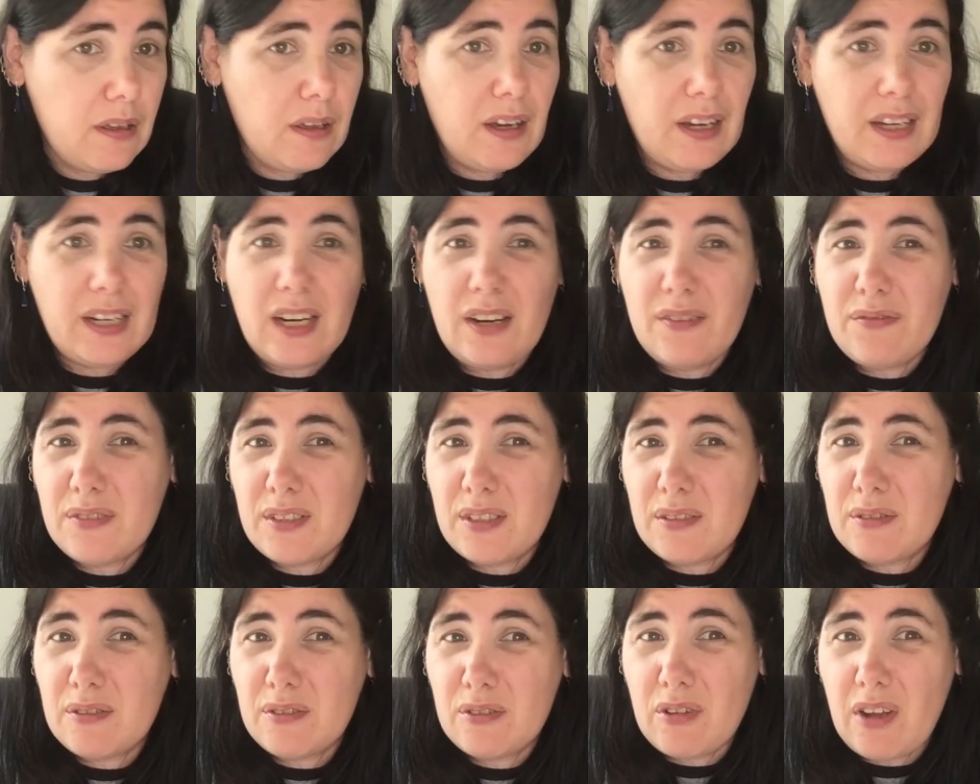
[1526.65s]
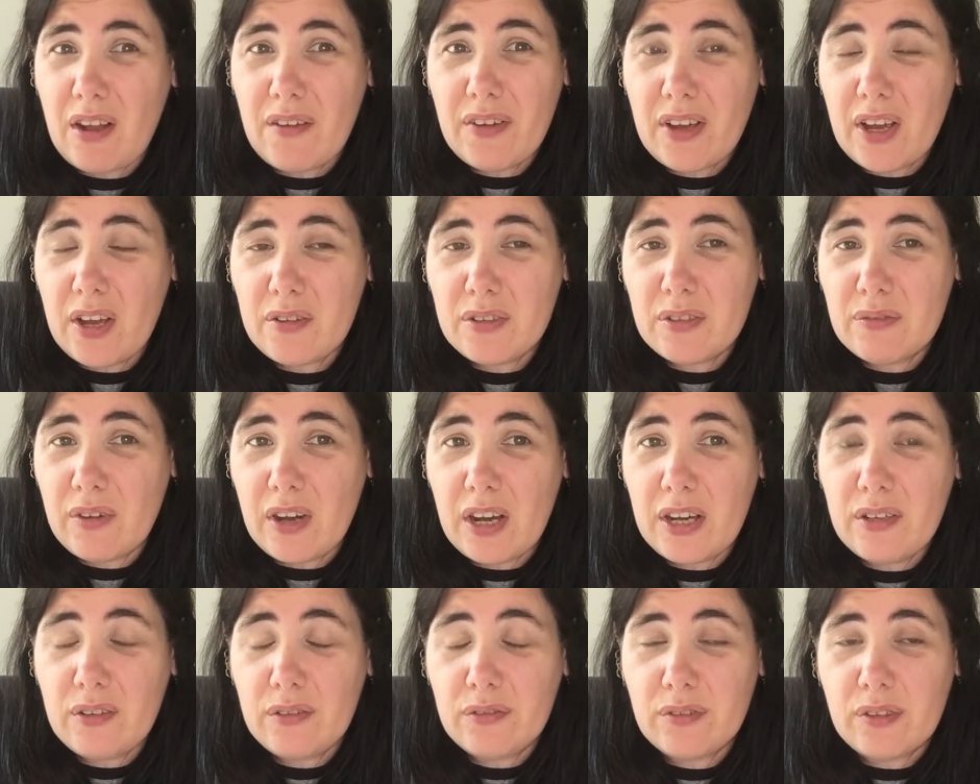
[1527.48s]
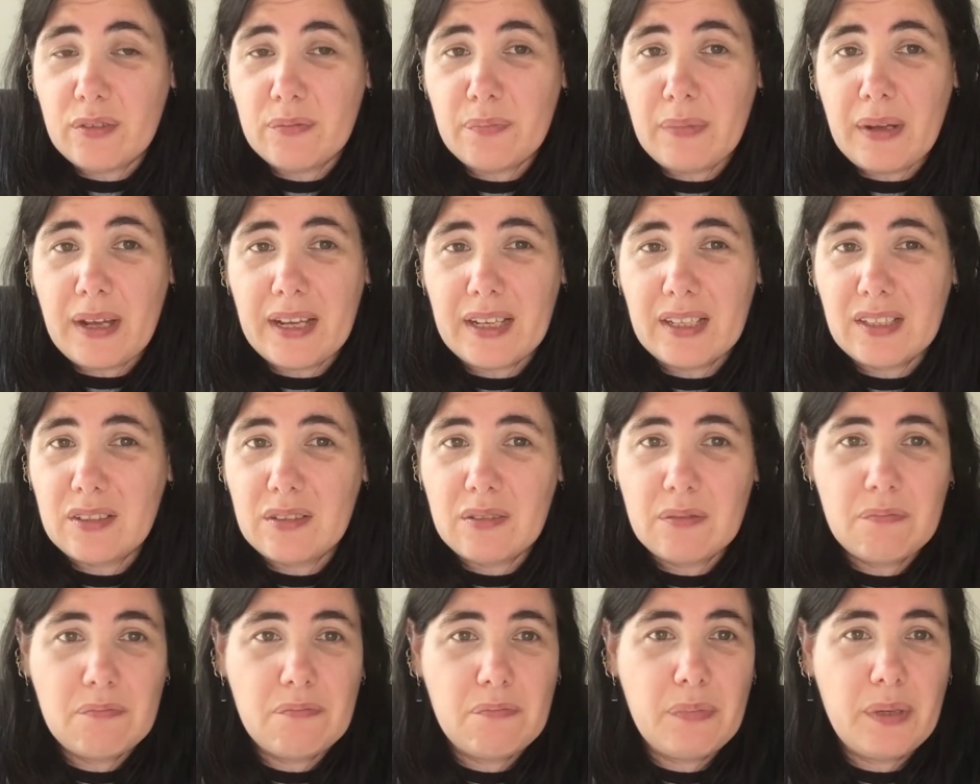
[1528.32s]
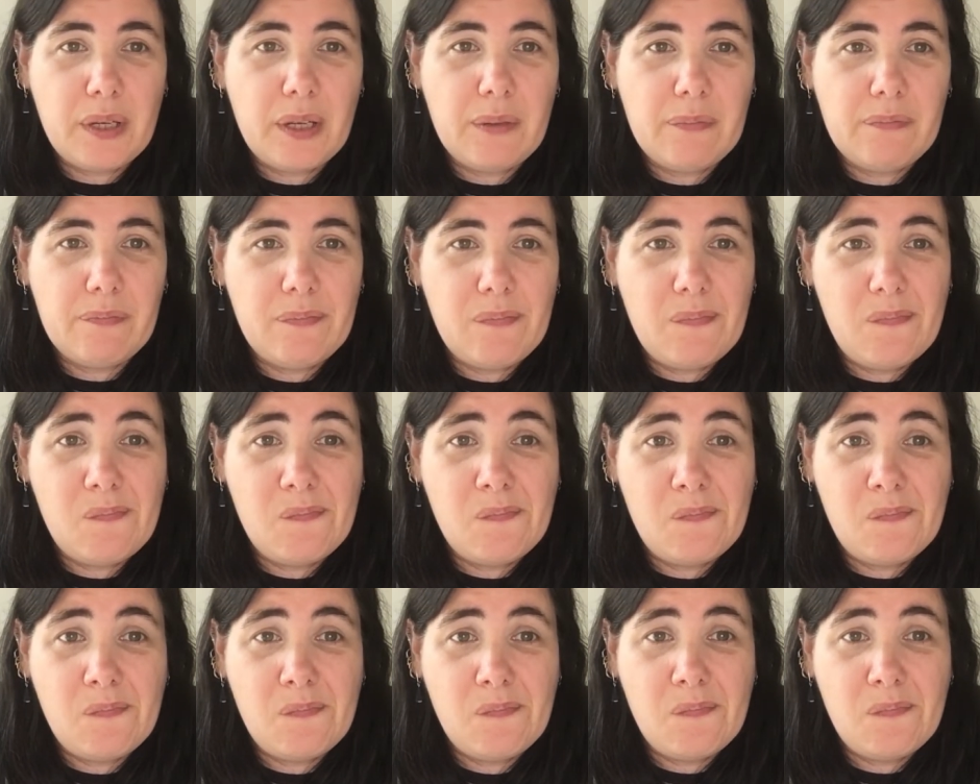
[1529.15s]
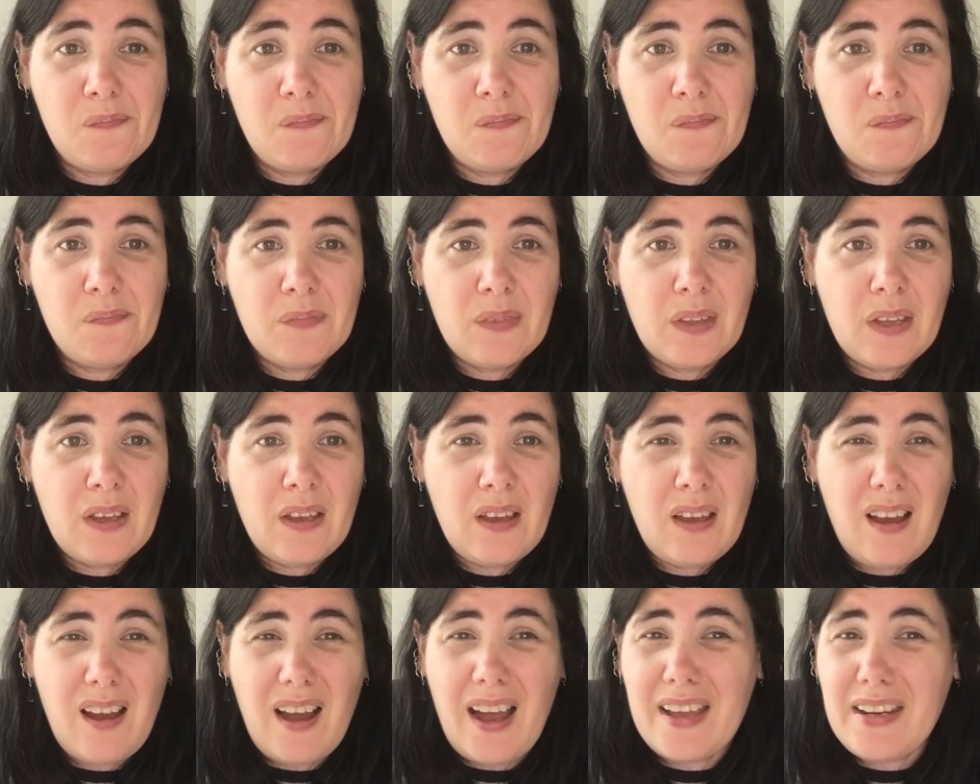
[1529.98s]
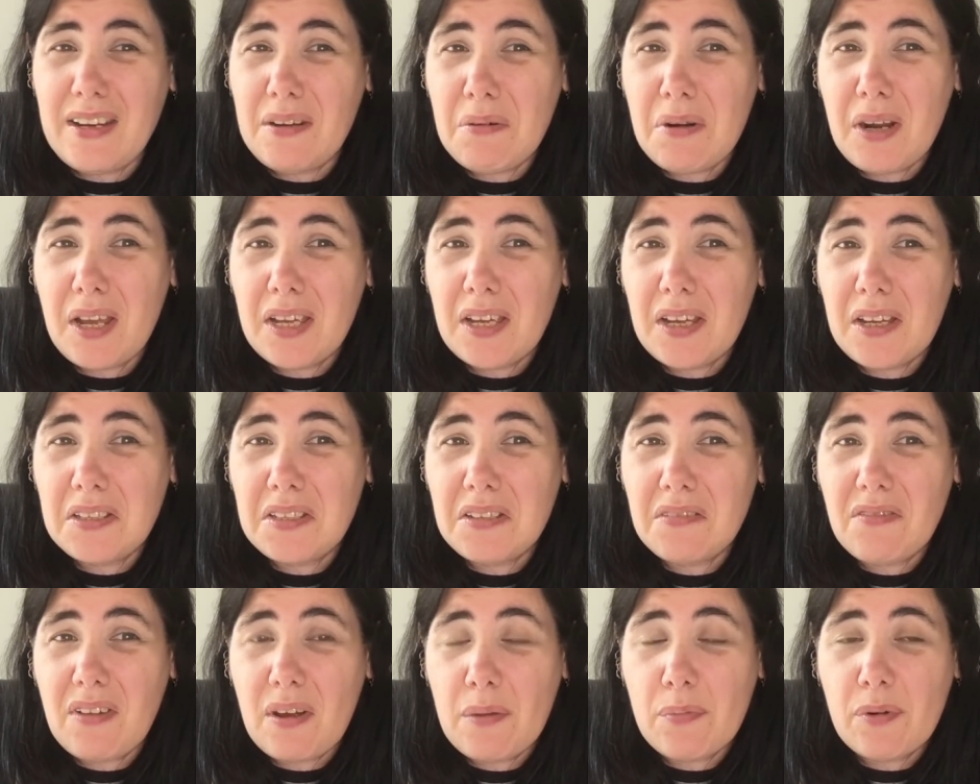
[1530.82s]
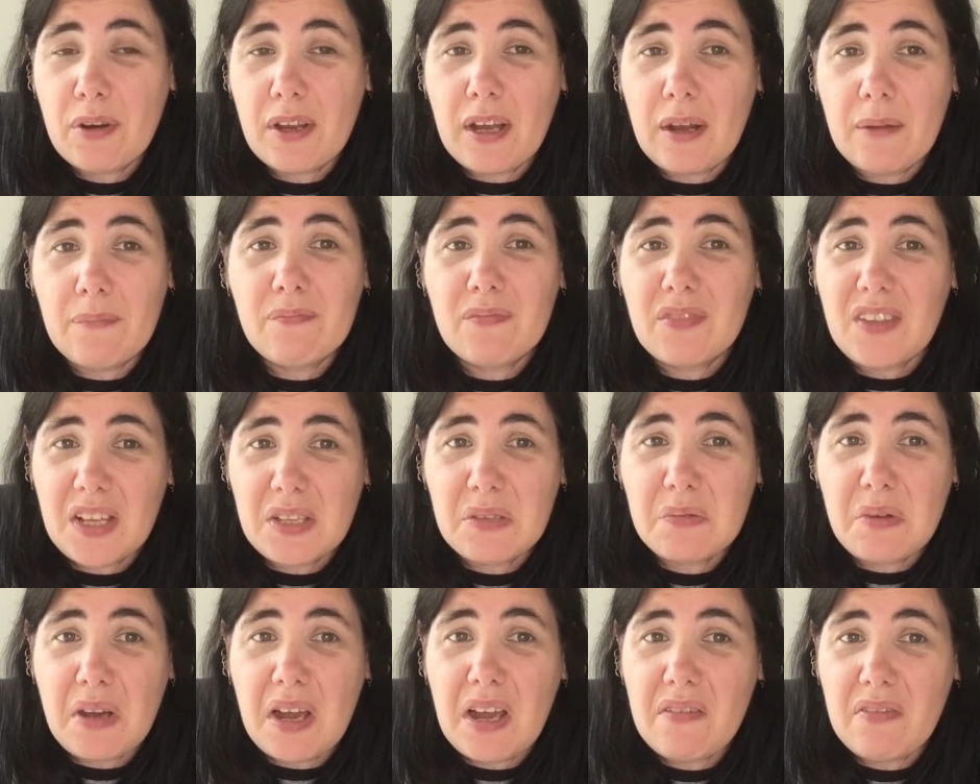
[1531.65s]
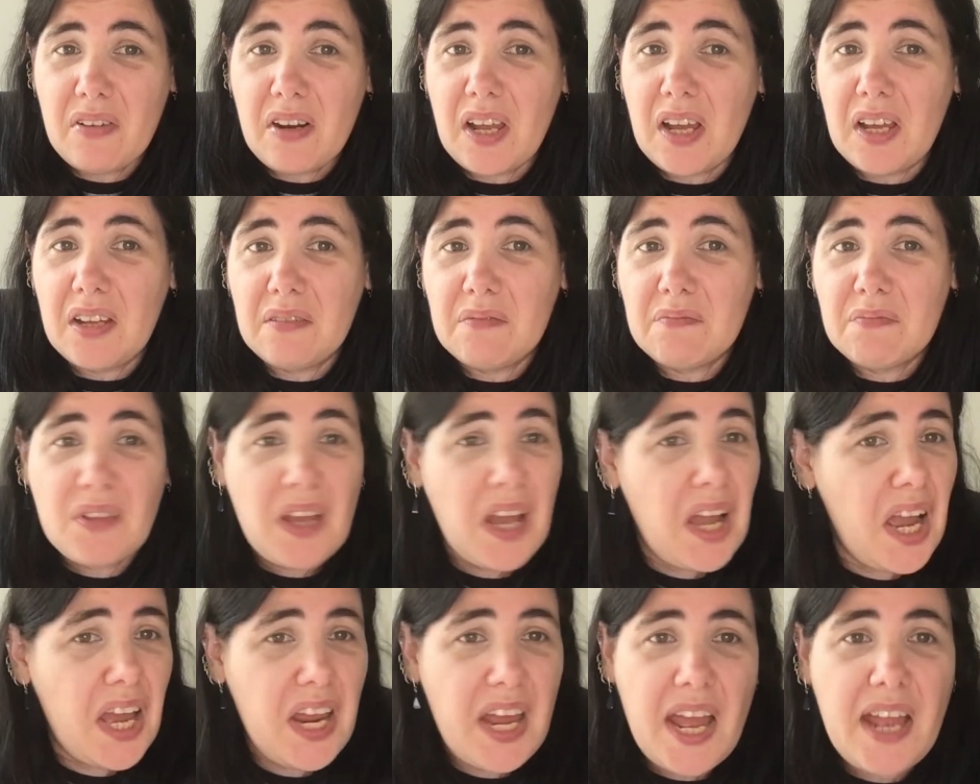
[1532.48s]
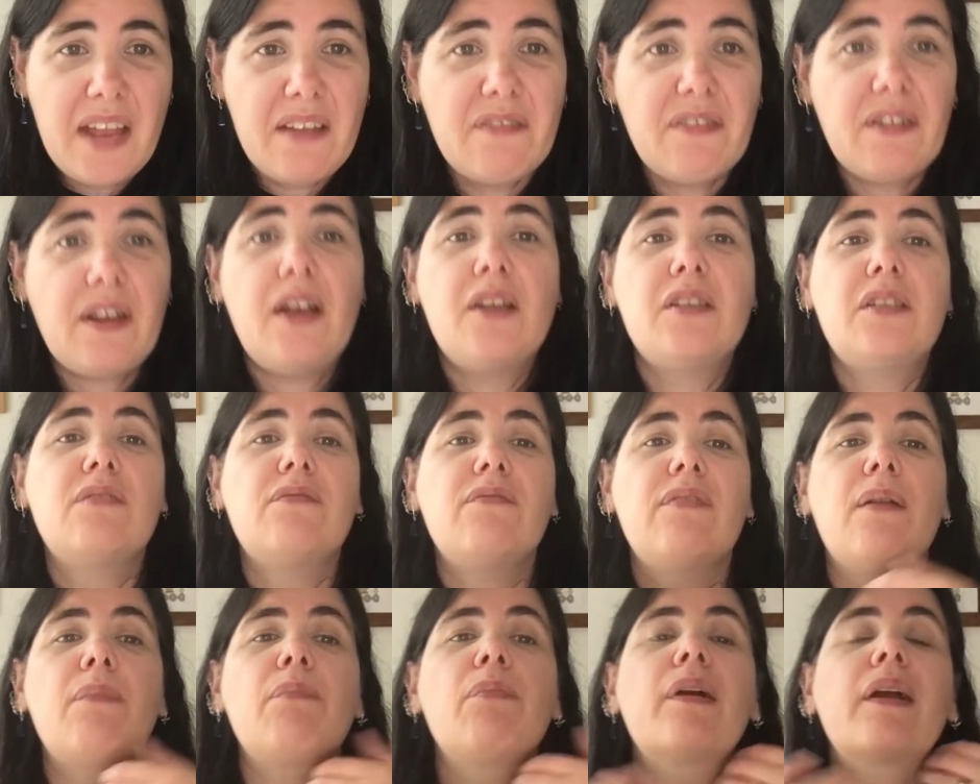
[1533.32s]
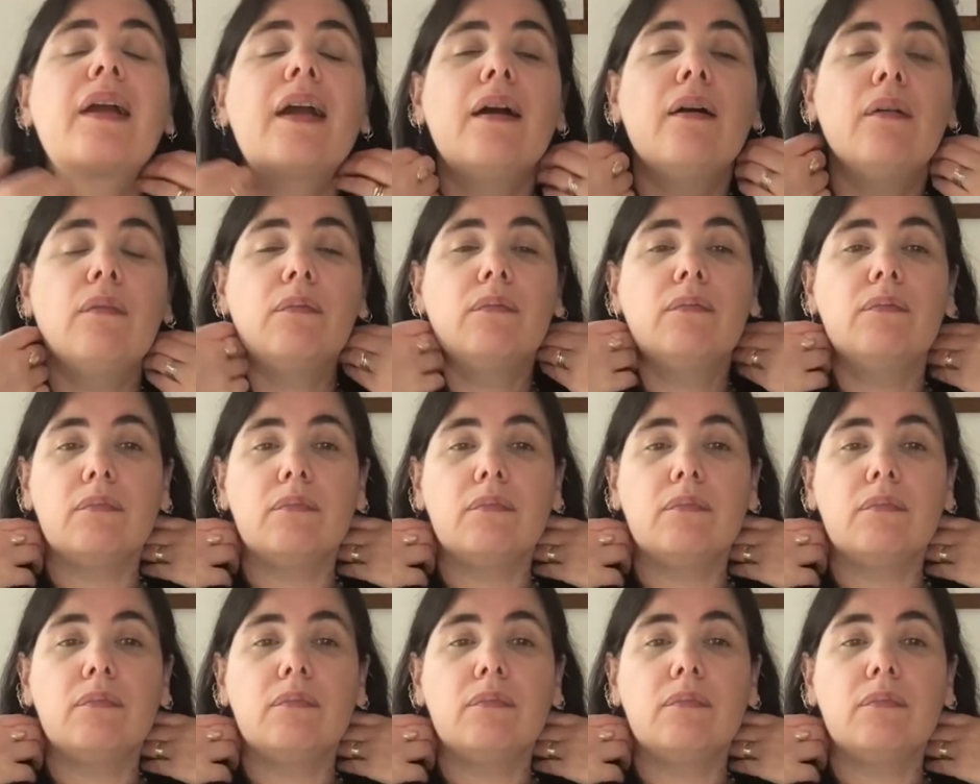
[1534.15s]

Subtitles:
I'd love to have a go at some vinyl front bags, but I don't like cutting fabric out. That's what I've learned. I hate cutting fabric out.